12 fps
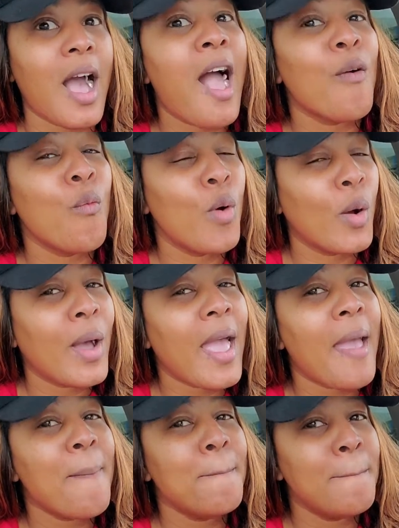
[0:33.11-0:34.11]
I will
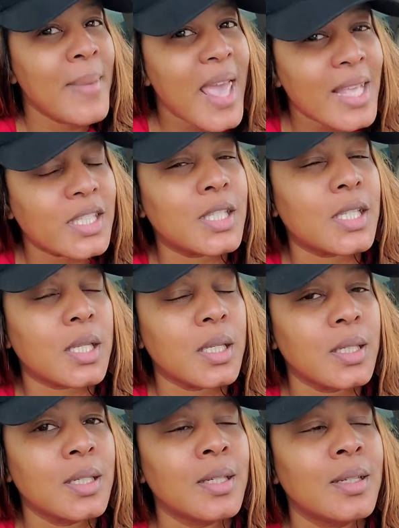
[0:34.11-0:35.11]
admit
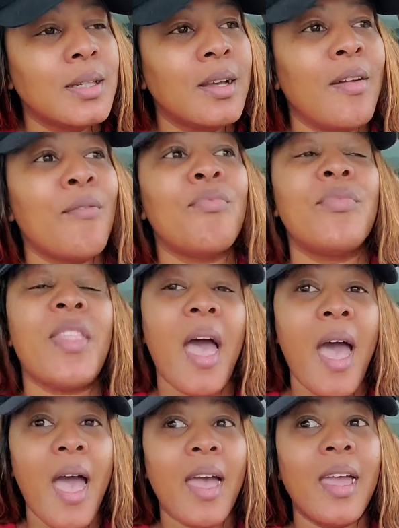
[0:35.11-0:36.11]

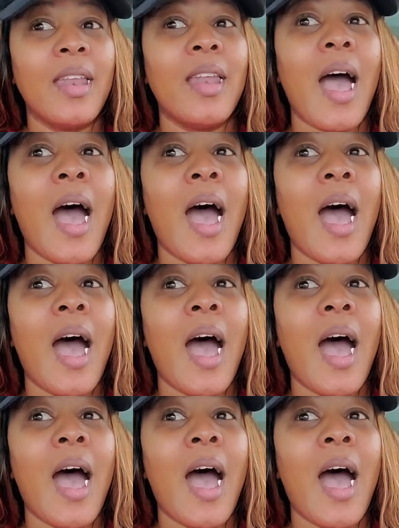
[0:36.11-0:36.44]
that